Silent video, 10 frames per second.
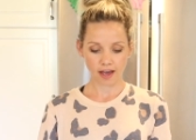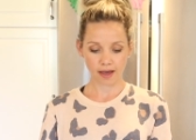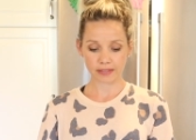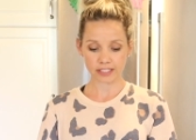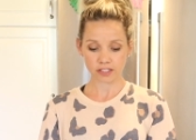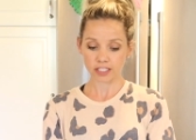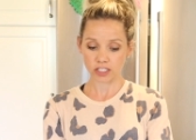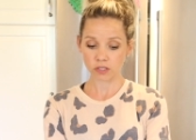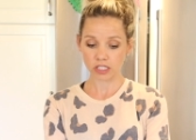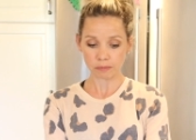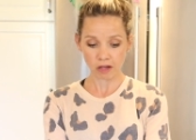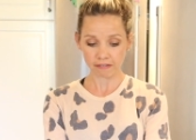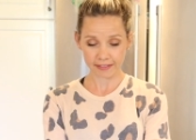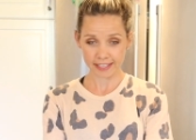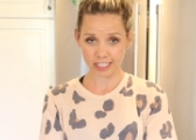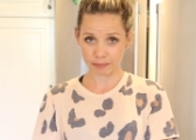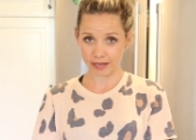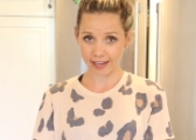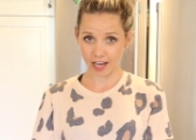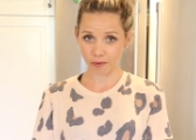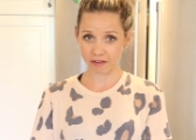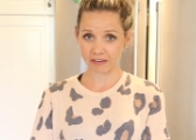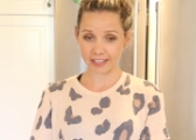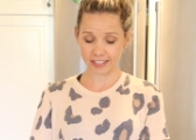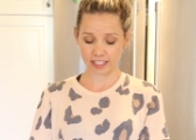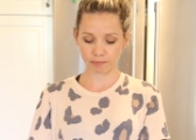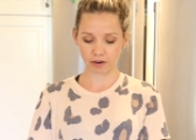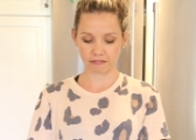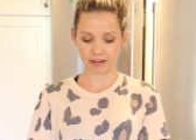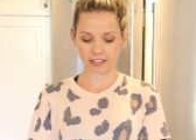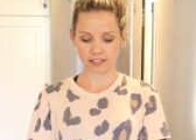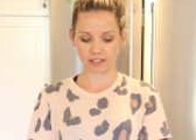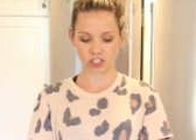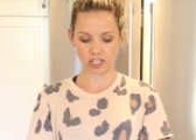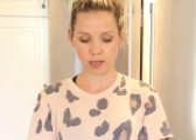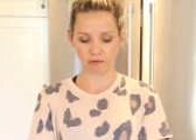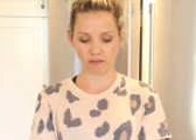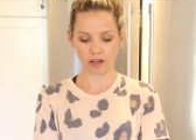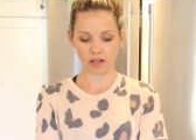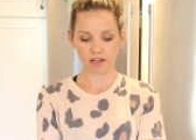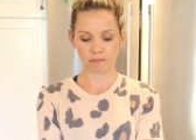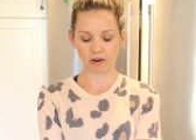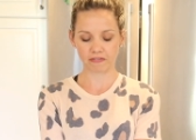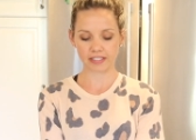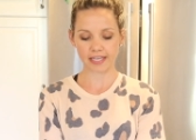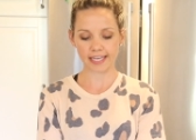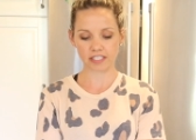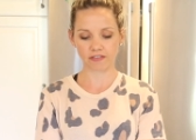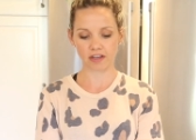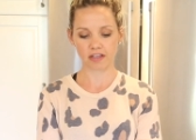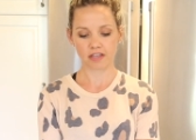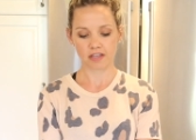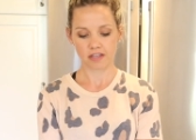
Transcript: Um, this looks too small for this, but however, it's the perfect shape for it, perfect size for it.